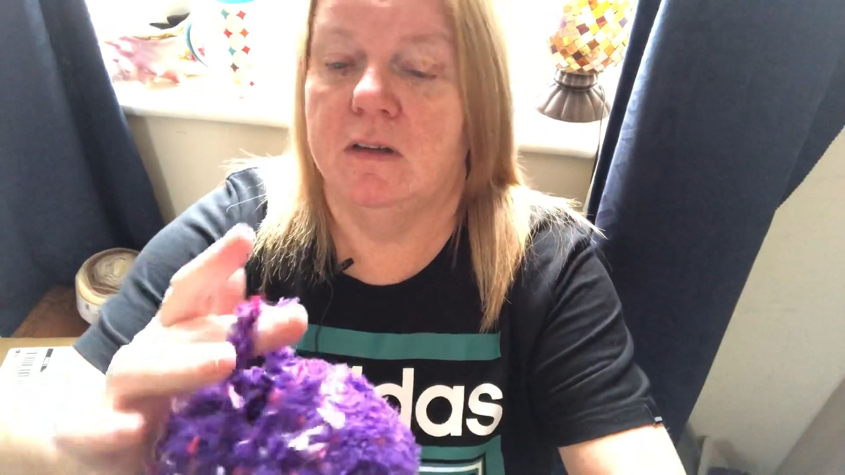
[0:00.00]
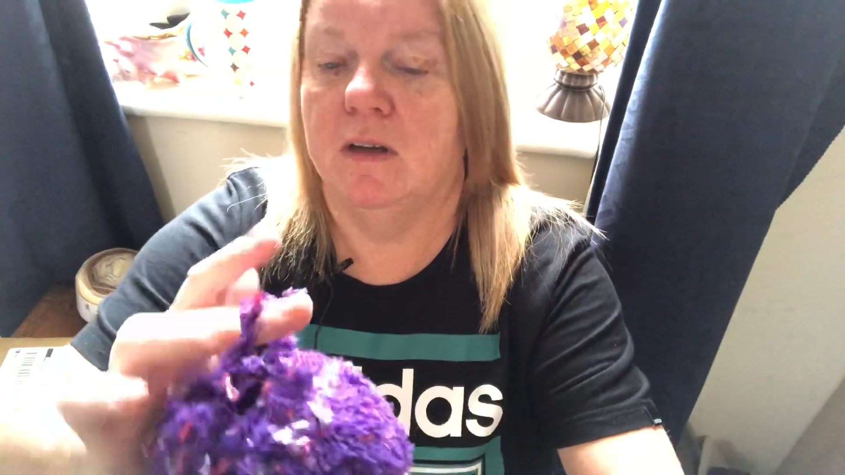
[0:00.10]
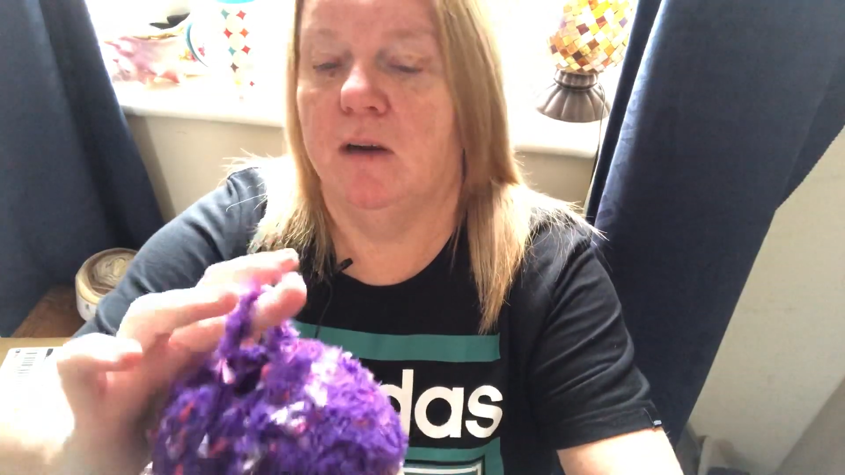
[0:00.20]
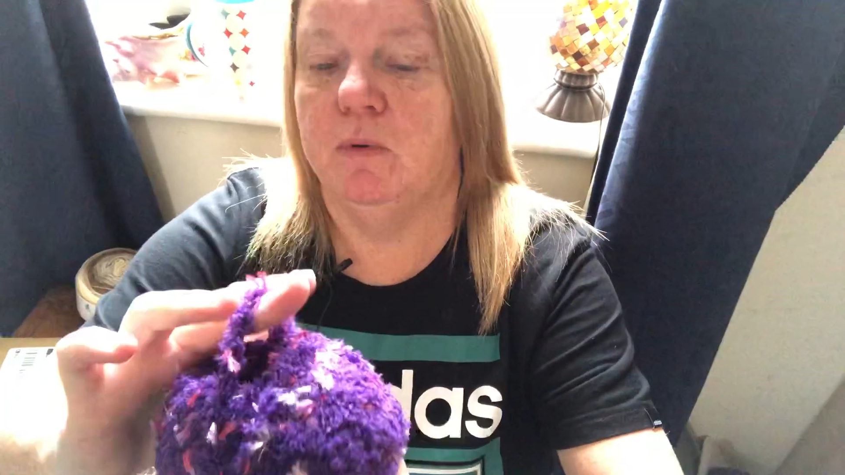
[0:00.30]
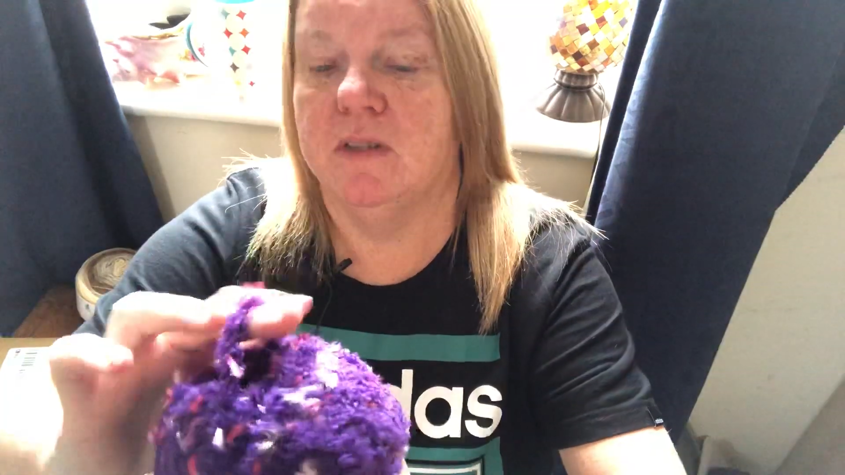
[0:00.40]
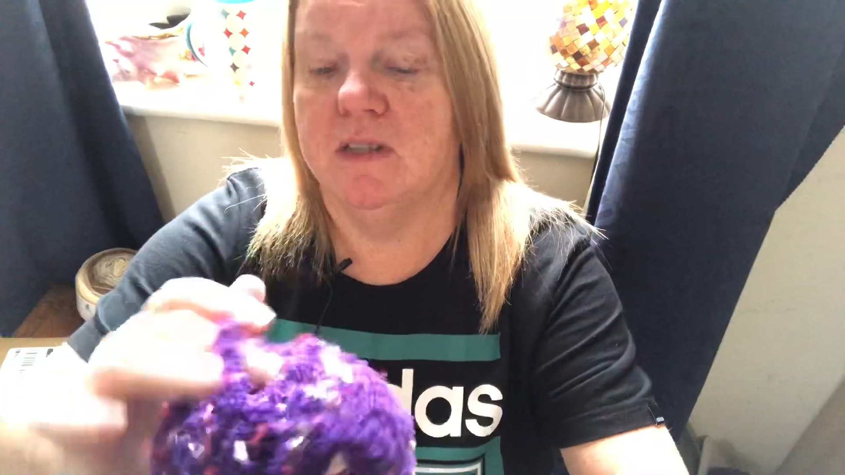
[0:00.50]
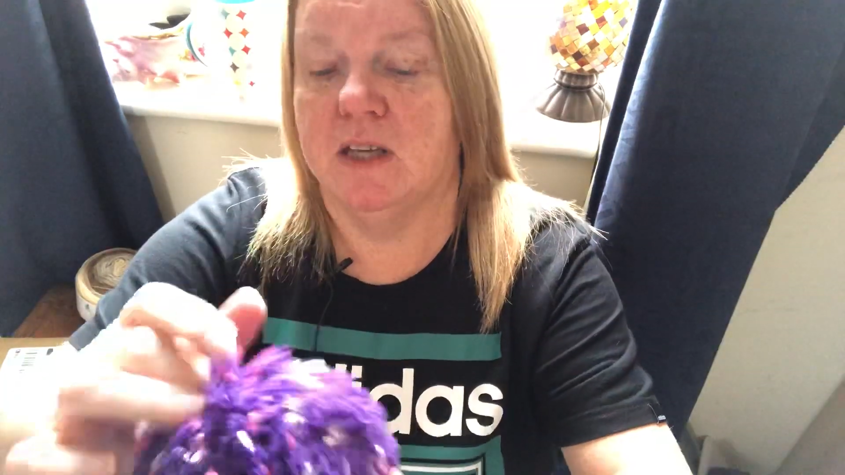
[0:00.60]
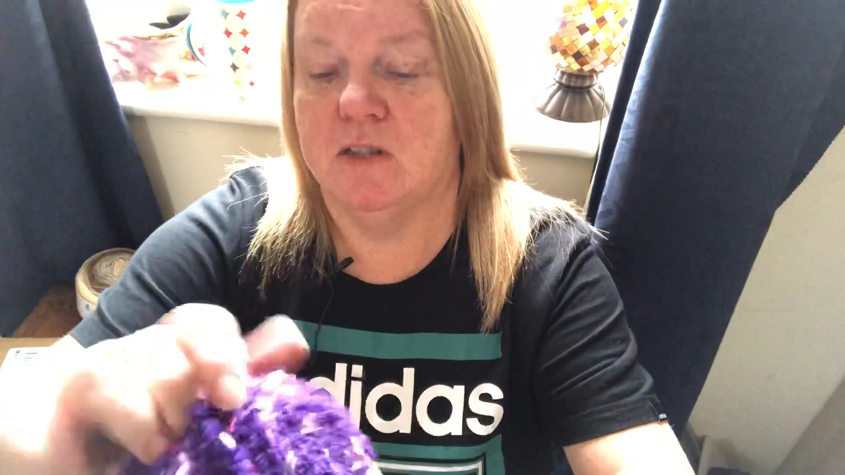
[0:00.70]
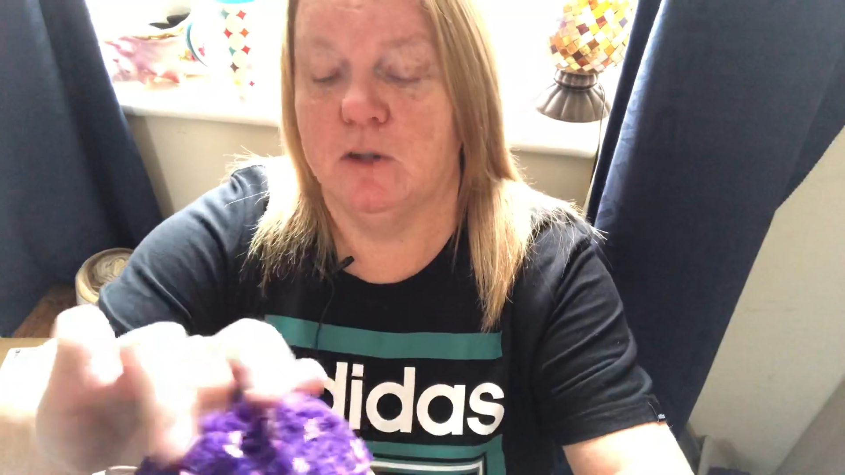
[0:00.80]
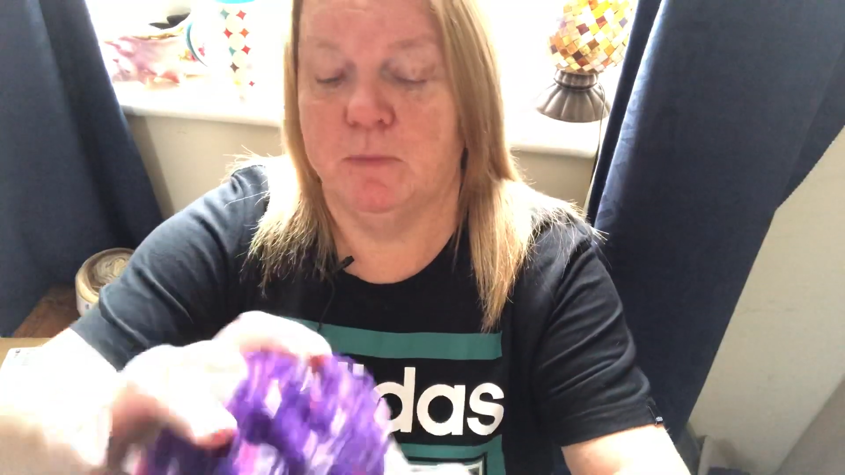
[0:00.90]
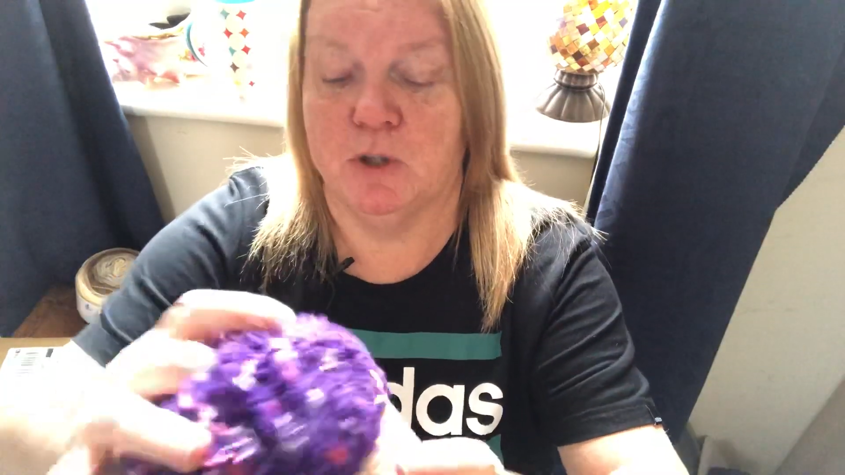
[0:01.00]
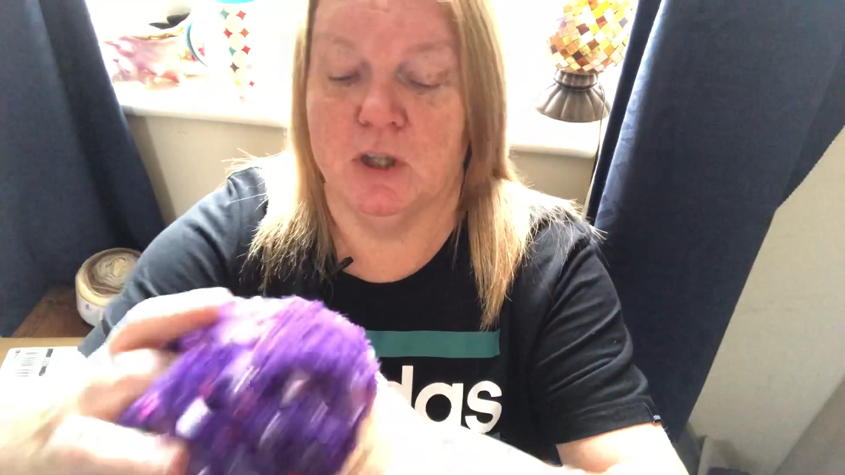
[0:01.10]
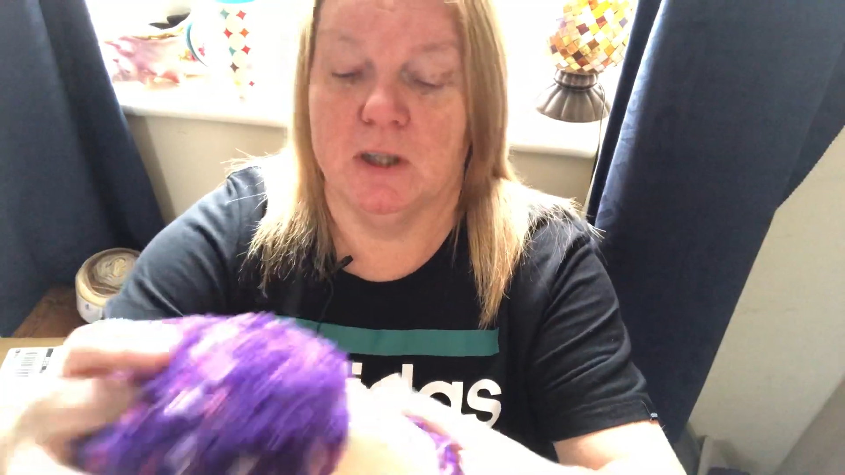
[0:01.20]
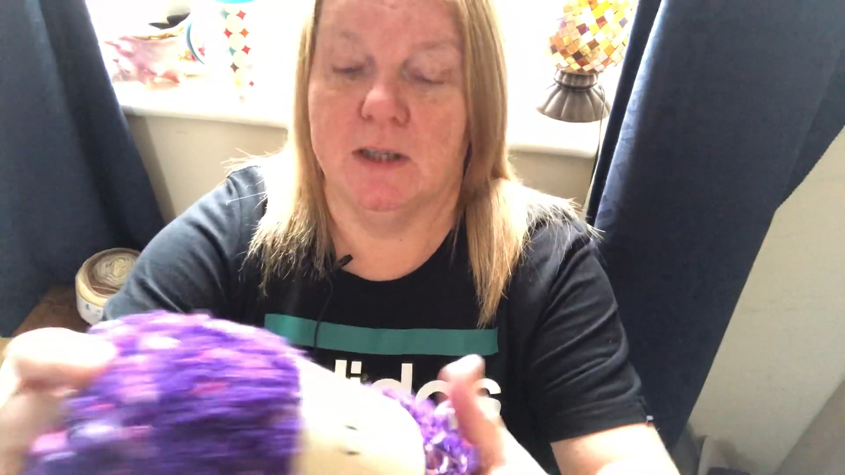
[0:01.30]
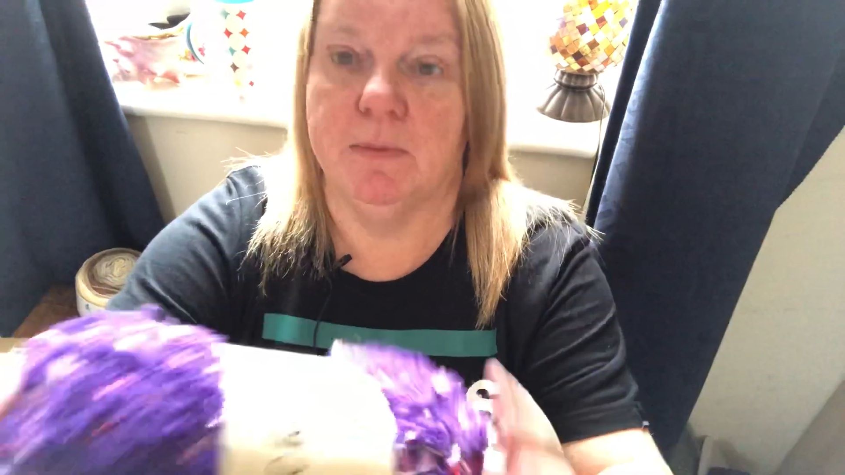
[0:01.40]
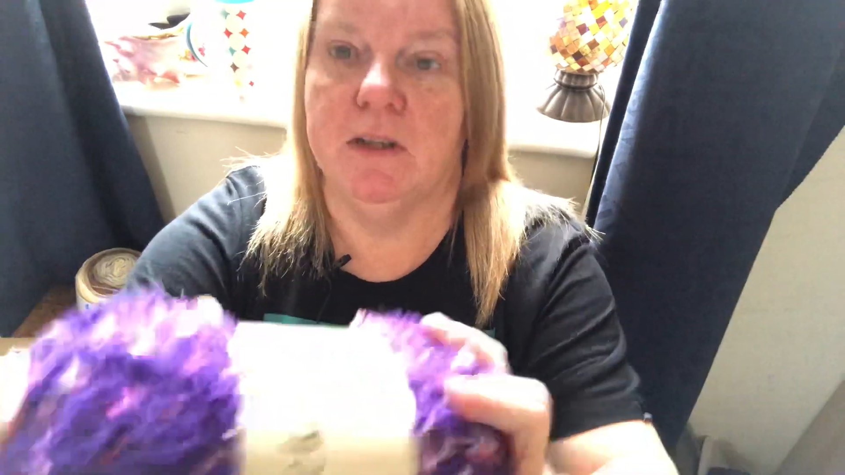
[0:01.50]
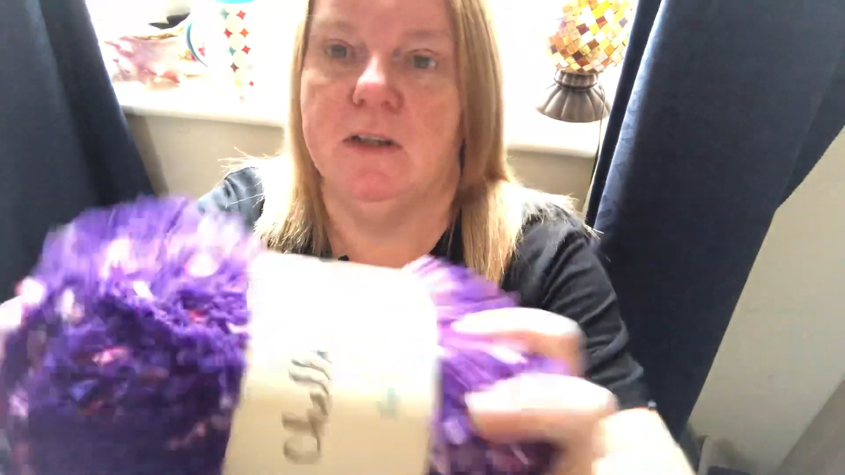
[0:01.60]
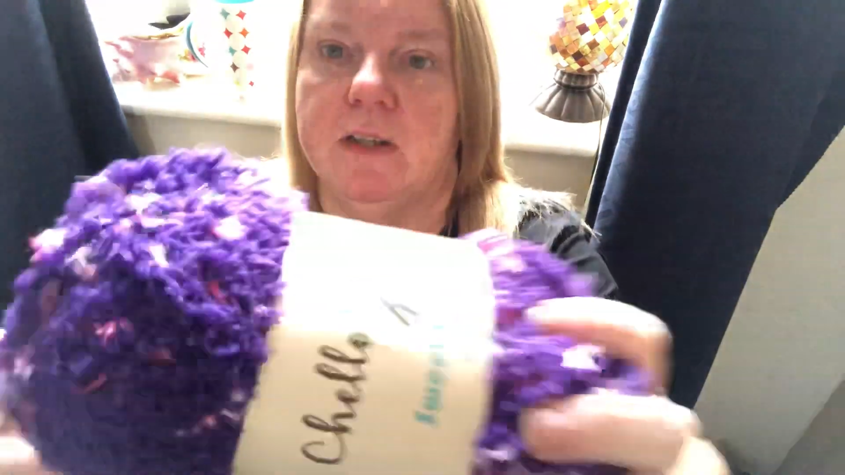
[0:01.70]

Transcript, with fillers: I wouldn't say super chunky, but